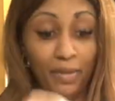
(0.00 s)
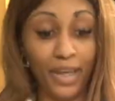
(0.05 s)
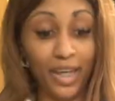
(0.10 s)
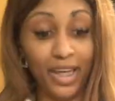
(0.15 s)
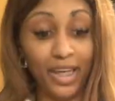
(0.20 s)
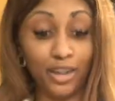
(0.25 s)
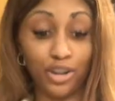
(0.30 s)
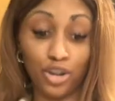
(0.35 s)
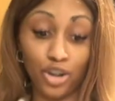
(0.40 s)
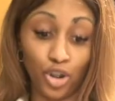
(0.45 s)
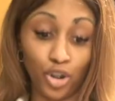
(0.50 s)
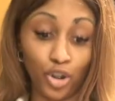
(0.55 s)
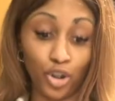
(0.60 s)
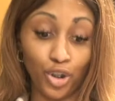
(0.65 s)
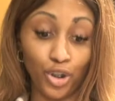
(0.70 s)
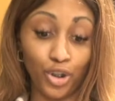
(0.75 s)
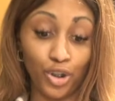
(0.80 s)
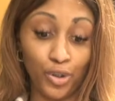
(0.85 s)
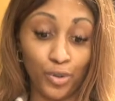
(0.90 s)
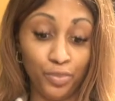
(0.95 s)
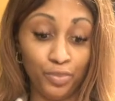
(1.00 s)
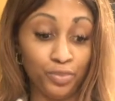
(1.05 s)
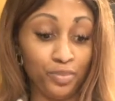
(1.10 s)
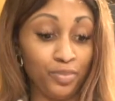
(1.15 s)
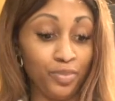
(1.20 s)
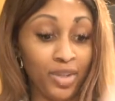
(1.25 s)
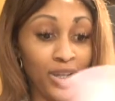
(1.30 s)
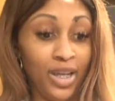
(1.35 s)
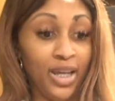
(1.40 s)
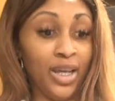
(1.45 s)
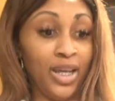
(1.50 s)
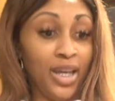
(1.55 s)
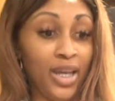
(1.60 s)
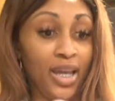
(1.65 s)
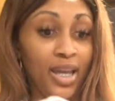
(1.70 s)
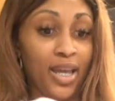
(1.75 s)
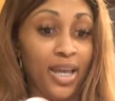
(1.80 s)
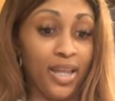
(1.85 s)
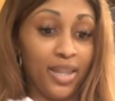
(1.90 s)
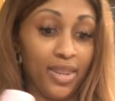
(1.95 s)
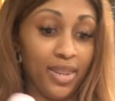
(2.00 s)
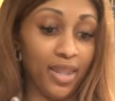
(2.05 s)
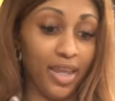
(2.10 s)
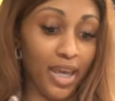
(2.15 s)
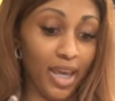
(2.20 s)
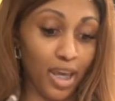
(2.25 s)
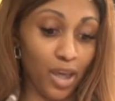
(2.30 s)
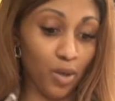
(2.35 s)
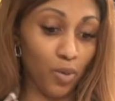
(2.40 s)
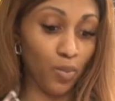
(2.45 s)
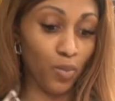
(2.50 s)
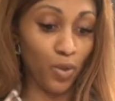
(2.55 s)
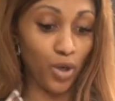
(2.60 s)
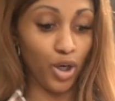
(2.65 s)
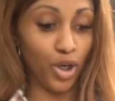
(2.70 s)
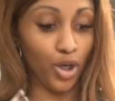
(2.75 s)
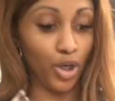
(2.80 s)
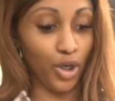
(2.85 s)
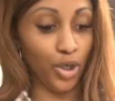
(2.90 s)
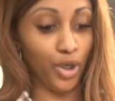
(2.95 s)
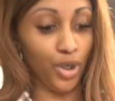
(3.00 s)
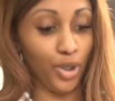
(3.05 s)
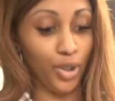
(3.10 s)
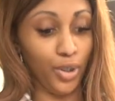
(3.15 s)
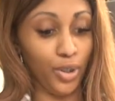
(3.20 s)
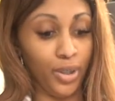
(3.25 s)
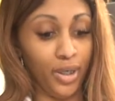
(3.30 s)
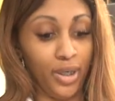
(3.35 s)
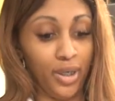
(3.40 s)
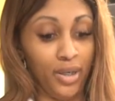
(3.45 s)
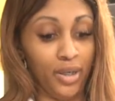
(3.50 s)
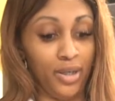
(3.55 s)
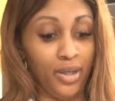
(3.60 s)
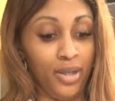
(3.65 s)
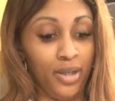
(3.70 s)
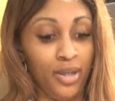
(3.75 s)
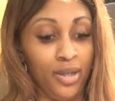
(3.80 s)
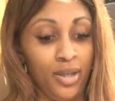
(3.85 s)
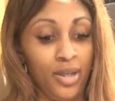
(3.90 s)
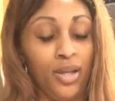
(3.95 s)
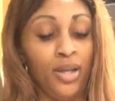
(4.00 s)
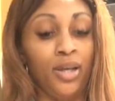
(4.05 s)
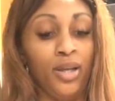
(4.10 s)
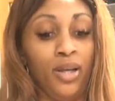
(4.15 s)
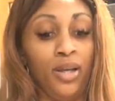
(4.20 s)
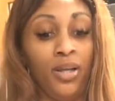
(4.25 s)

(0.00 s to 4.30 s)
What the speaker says: pants, girl. And they were $30.